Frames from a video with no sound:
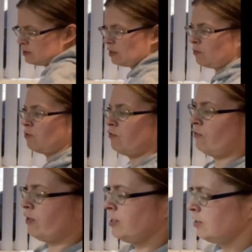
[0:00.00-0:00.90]
I will
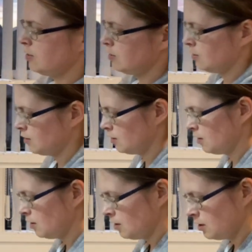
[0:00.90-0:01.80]
freeze
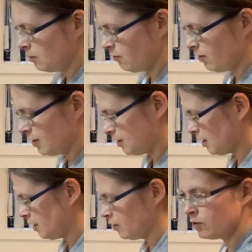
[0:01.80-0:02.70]
some of it into
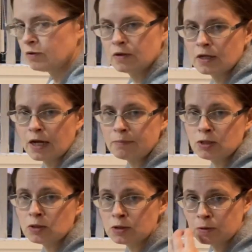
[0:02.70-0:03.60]
little
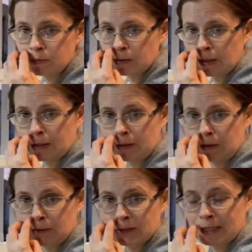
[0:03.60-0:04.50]
capsules I can
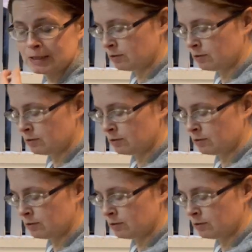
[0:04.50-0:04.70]
use as I